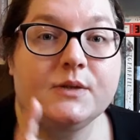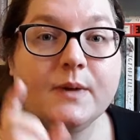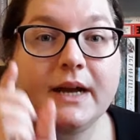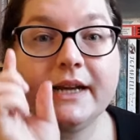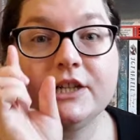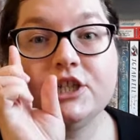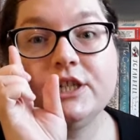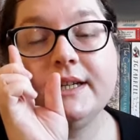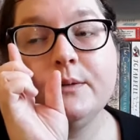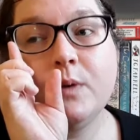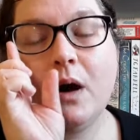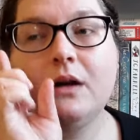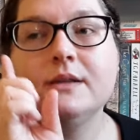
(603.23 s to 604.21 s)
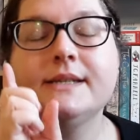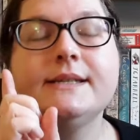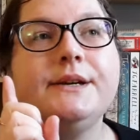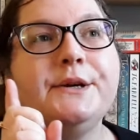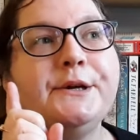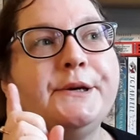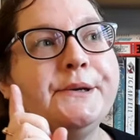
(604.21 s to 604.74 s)
as well, actually, was
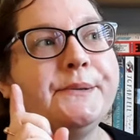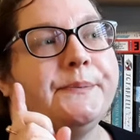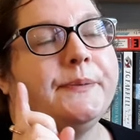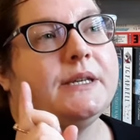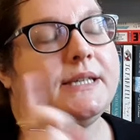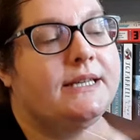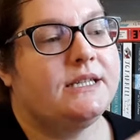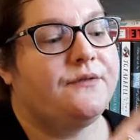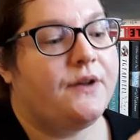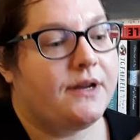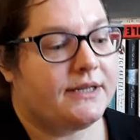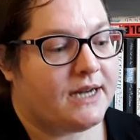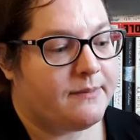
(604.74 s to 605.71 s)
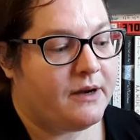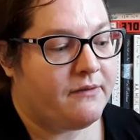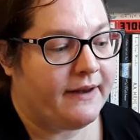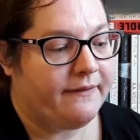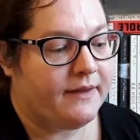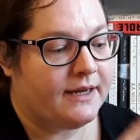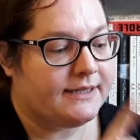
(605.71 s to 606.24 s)
since the first time I
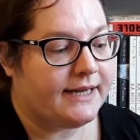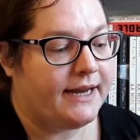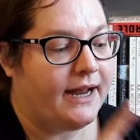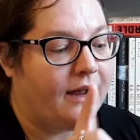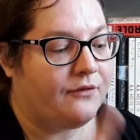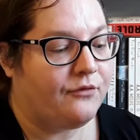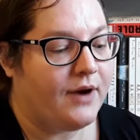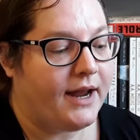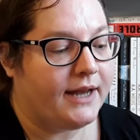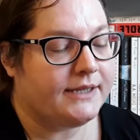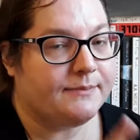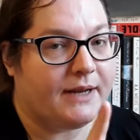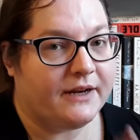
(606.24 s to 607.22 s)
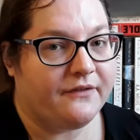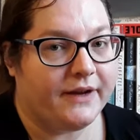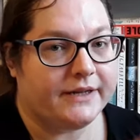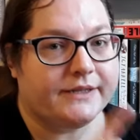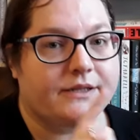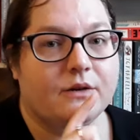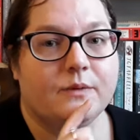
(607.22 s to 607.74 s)
read this, I have read
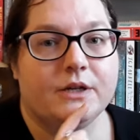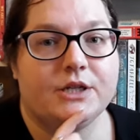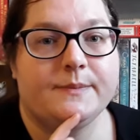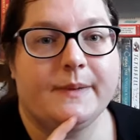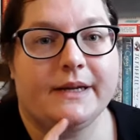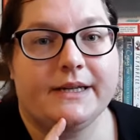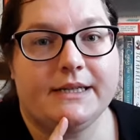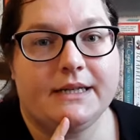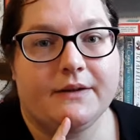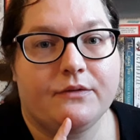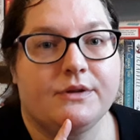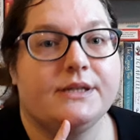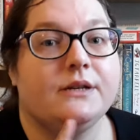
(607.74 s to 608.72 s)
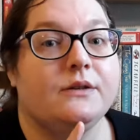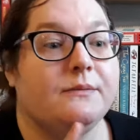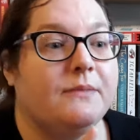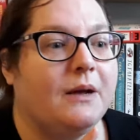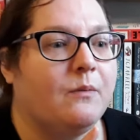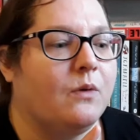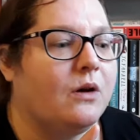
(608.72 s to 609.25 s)
Manifesto, which is Bernadine Evaristo's
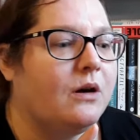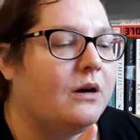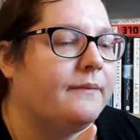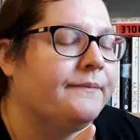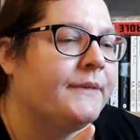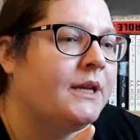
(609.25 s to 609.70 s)
memoir,